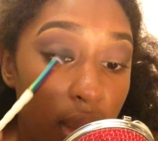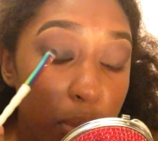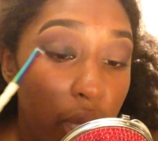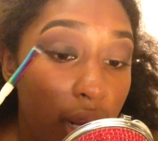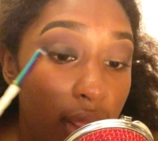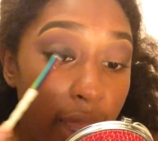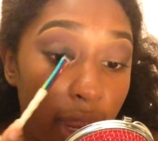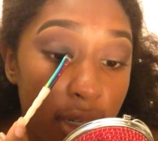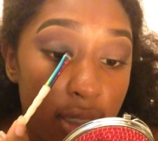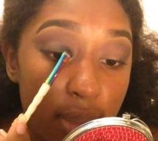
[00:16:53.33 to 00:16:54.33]
I'm trying to
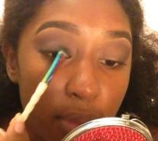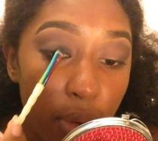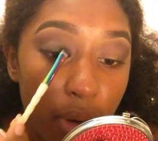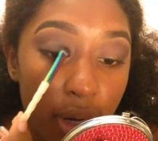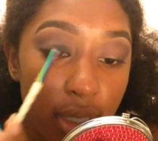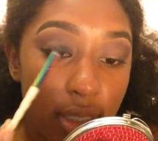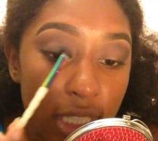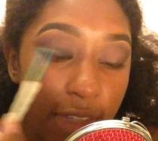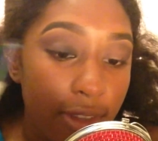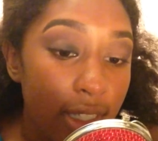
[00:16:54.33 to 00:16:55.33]
layer some more,
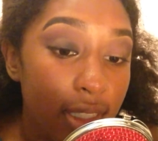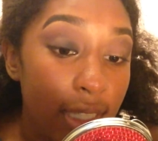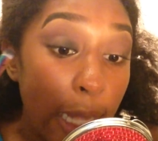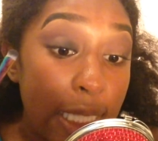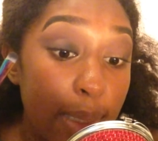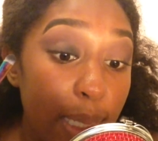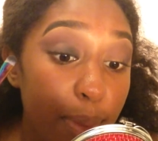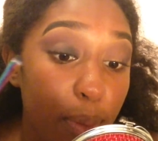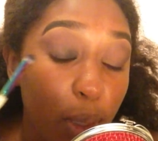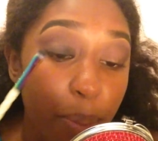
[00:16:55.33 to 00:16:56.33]
see if it gets a little
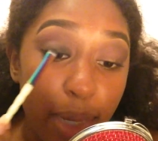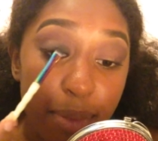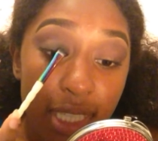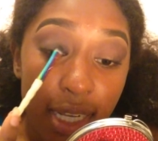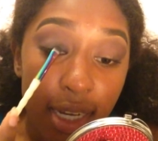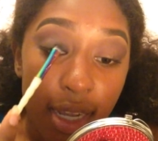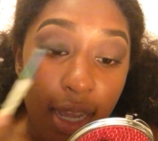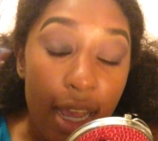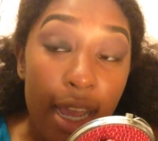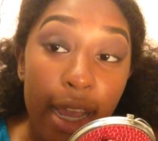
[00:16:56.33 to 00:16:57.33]
bit more pigmented.
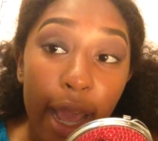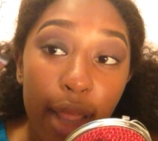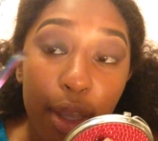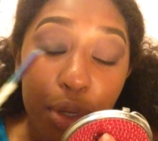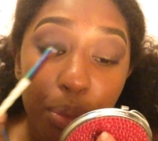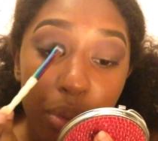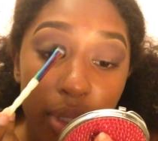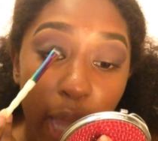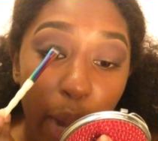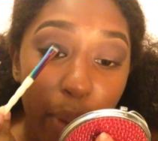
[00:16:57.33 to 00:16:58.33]
It looked really
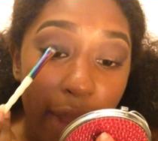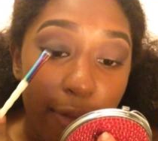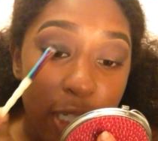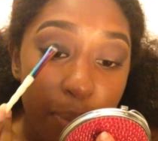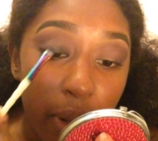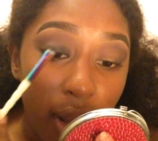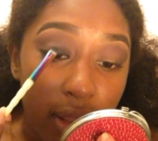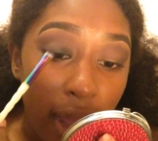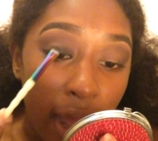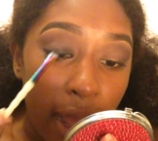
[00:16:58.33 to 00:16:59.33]
good when I first put it on
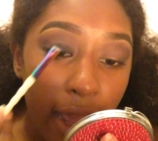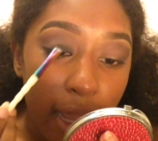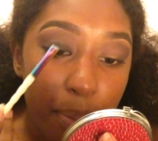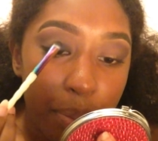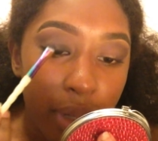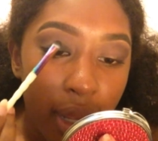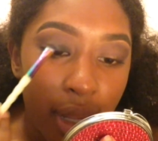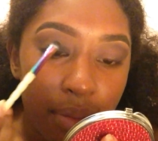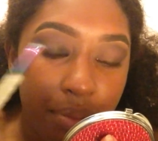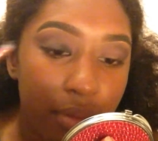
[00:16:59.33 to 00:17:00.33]
the eye,
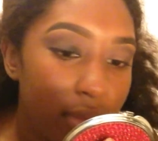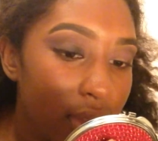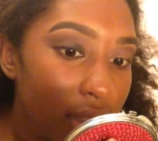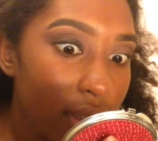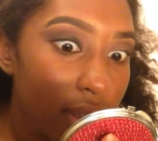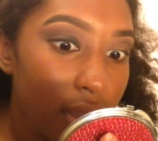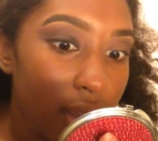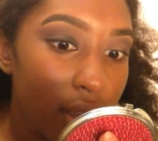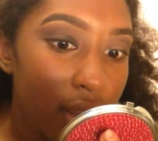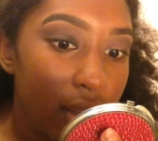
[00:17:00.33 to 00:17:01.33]
but
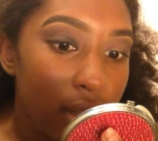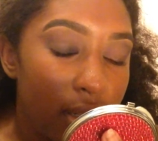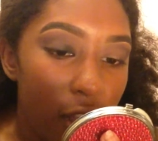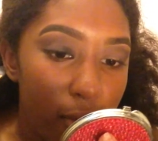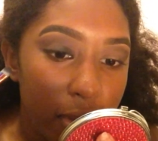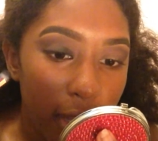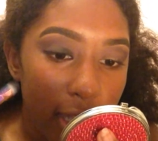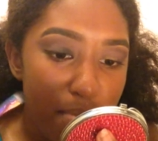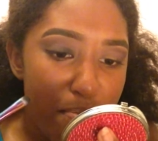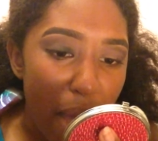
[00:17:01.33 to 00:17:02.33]
it's almost like
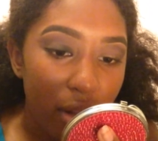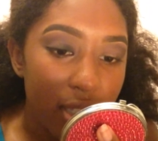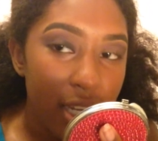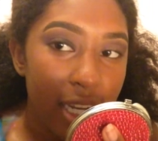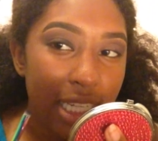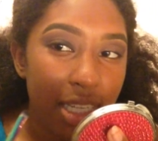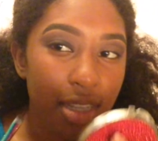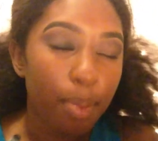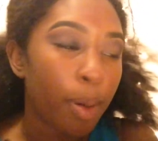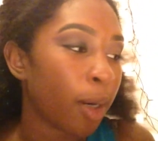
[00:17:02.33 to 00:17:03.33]
it's melting into
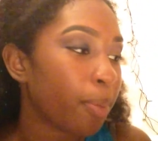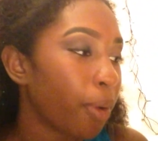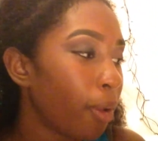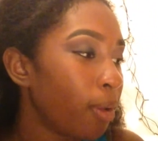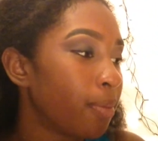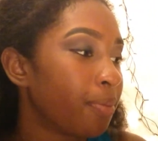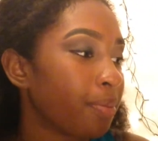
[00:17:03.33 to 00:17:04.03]
the purple.